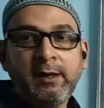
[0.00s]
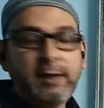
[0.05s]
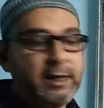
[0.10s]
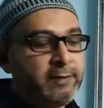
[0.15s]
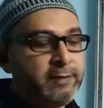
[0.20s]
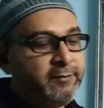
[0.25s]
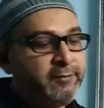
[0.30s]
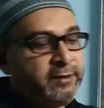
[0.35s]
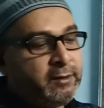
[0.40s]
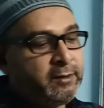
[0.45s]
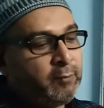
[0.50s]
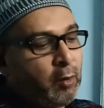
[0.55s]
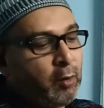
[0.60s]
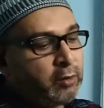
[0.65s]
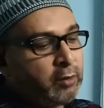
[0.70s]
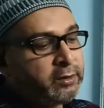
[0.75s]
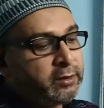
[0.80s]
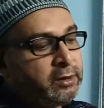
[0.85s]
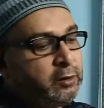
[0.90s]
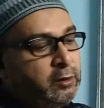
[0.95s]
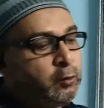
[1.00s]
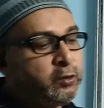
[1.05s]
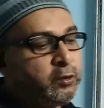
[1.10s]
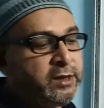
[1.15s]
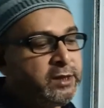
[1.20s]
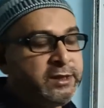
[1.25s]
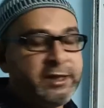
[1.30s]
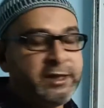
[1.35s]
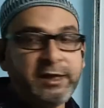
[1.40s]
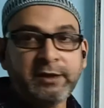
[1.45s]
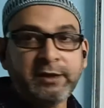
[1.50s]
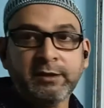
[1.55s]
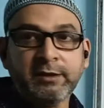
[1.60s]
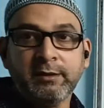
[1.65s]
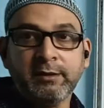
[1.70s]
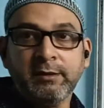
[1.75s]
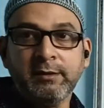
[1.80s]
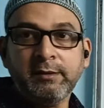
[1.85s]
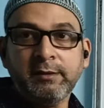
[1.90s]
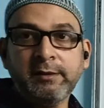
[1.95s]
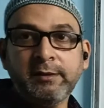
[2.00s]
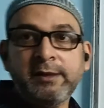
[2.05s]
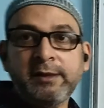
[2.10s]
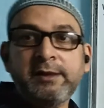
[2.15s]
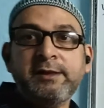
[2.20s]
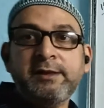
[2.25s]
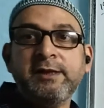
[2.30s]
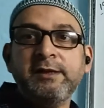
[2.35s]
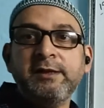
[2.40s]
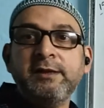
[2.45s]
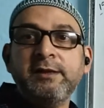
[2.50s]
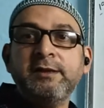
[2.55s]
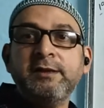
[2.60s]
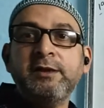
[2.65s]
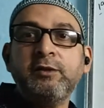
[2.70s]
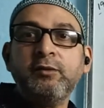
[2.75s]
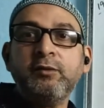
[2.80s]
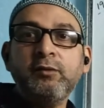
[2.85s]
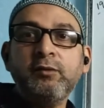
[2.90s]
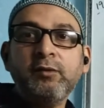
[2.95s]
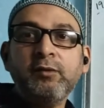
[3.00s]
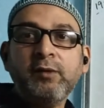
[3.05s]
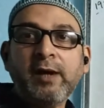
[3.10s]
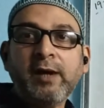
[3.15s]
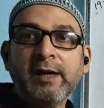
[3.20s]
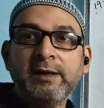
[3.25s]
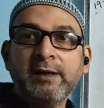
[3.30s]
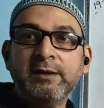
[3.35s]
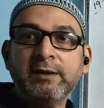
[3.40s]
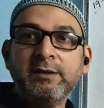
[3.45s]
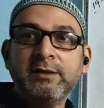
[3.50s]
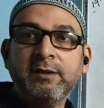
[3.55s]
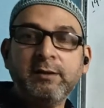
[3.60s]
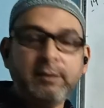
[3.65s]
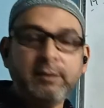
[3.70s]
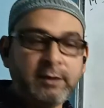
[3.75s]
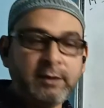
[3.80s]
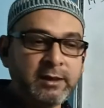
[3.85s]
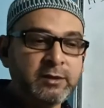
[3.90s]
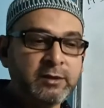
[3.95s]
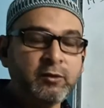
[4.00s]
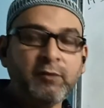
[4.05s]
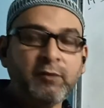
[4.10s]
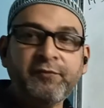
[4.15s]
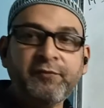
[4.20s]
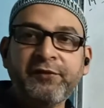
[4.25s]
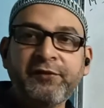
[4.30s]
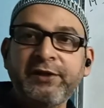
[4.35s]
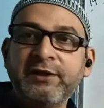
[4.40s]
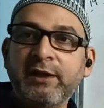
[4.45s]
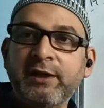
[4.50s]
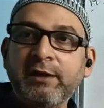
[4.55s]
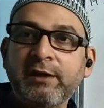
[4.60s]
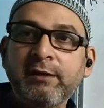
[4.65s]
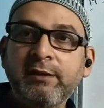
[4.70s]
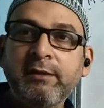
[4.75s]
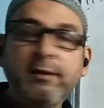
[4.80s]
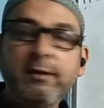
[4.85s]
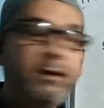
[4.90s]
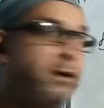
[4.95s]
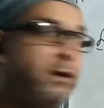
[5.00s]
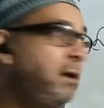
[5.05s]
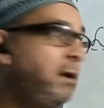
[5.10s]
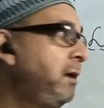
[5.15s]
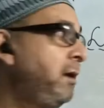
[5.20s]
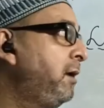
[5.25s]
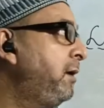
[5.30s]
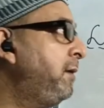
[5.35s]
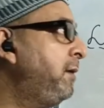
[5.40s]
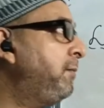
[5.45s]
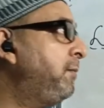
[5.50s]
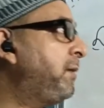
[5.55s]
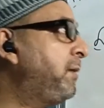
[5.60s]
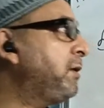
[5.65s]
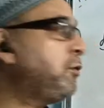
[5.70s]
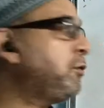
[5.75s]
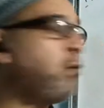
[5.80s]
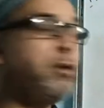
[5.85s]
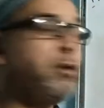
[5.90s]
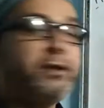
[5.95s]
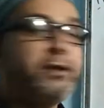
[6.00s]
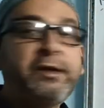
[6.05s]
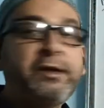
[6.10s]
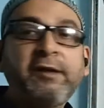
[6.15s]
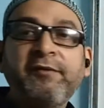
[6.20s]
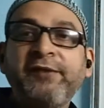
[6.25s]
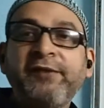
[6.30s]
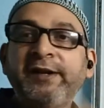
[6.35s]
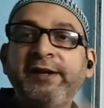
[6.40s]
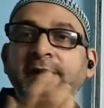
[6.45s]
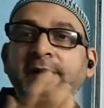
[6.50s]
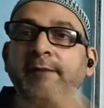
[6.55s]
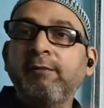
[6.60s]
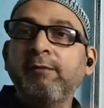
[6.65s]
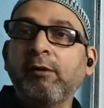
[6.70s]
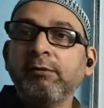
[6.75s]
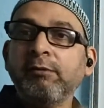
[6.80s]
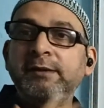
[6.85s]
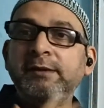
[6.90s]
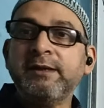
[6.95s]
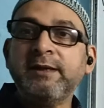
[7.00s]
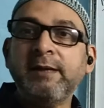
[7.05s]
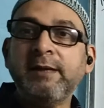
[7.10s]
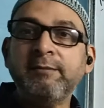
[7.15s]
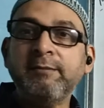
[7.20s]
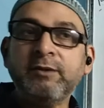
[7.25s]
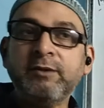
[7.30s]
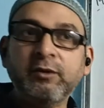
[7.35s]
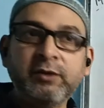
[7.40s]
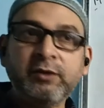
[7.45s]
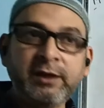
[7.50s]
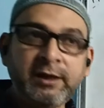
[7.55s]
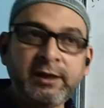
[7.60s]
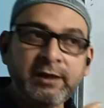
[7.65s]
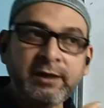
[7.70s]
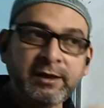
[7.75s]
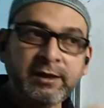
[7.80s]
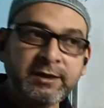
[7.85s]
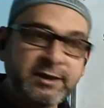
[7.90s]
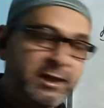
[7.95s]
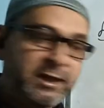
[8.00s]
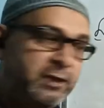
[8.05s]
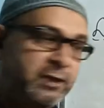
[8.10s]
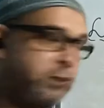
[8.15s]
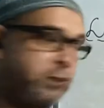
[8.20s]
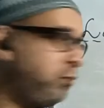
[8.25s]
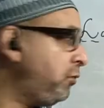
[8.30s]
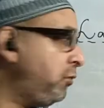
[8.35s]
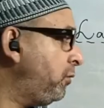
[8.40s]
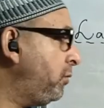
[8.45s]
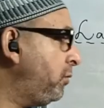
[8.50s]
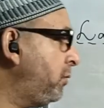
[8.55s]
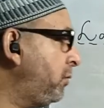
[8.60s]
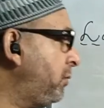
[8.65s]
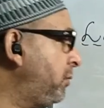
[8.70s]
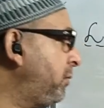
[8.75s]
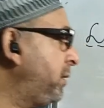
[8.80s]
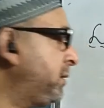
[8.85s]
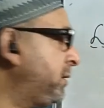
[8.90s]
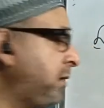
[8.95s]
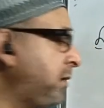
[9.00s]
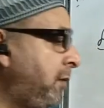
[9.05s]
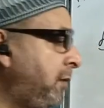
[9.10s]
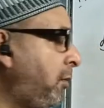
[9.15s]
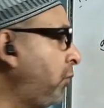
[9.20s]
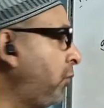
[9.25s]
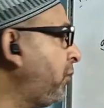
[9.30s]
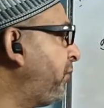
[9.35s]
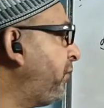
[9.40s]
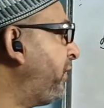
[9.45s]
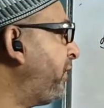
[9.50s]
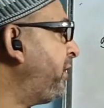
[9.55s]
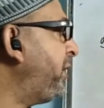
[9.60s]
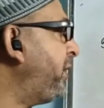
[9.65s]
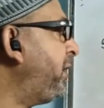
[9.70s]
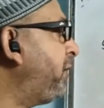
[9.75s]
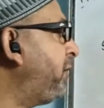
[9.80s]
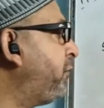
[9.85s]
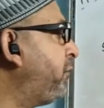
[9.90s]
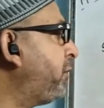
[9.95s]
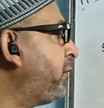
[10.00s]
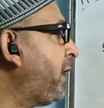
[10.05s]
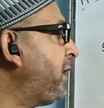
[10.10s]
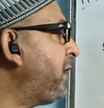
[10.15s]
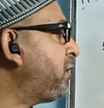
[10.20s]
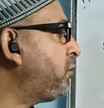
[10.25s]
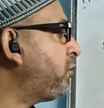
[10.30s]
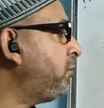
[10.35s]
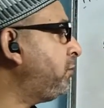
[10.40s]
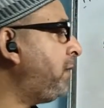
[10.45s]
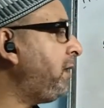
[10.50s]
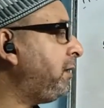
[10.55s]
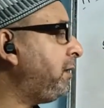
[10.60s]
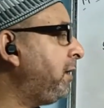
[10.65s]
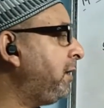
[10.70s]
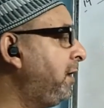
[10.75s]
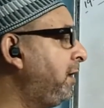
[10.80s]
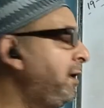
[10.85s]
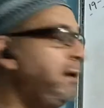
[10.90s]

And when the water loses heat, then it changes into ice. That is called freezing. But the quantity of heat involved is same. So 336 joule is the amount of heat needed for ice to melt.